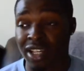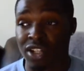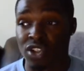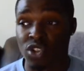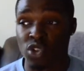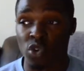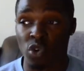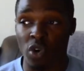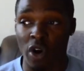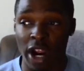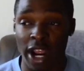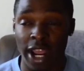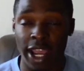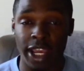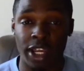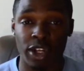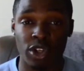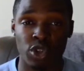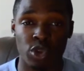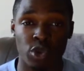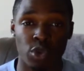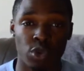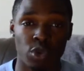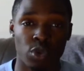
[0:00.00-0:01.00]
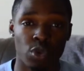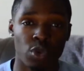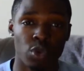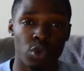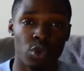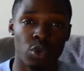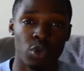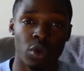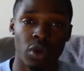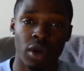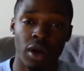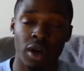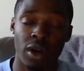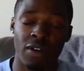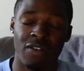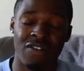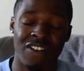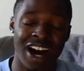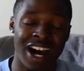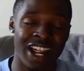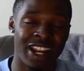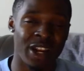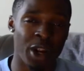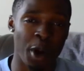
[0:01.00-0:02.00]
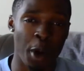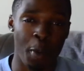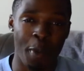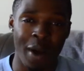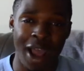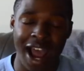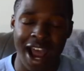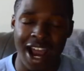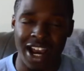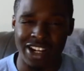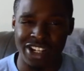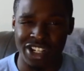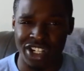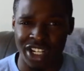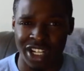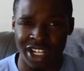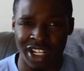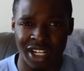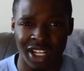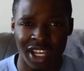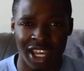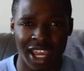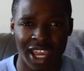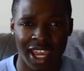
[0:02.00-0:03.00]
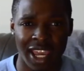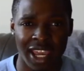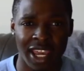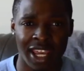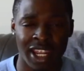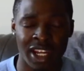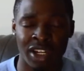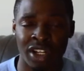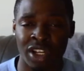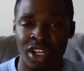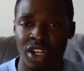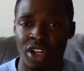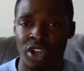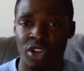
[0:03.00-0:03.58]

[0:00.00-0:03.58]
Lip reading: trying to find their passion and